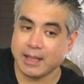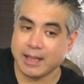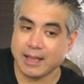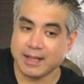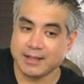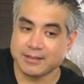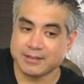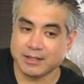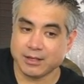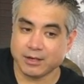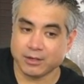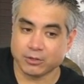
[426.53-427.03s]

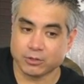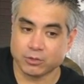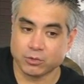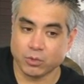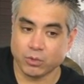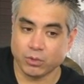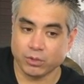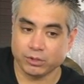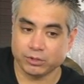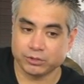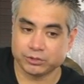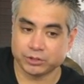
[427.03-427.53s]
and then our
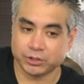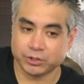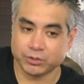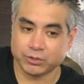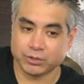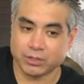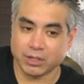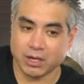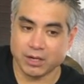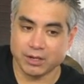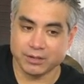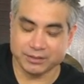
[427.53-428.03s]
quarter
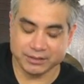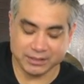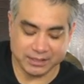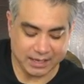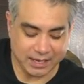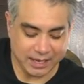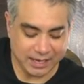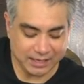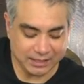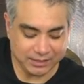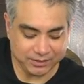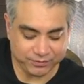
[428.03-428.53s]
choke on the
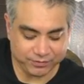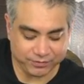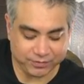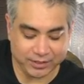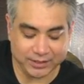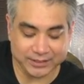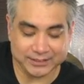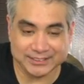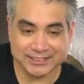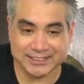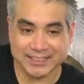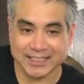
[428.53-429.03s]
8th
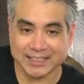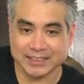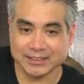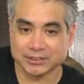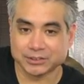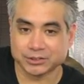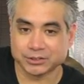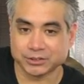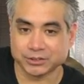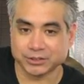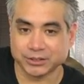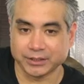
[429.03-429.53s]
fret
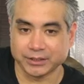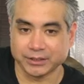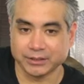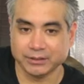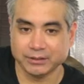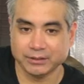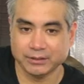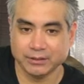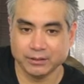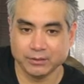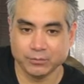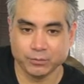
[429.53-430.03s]
2nd string
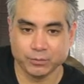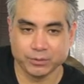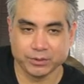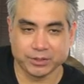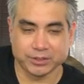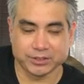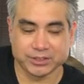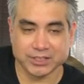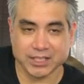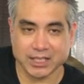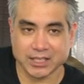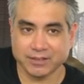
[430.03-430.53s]
with
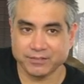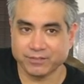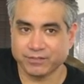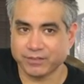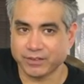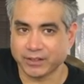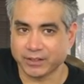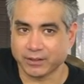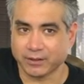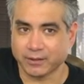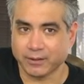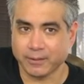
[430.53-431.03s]
the second
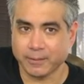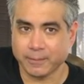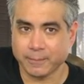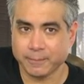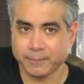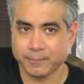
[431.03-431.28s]
finger.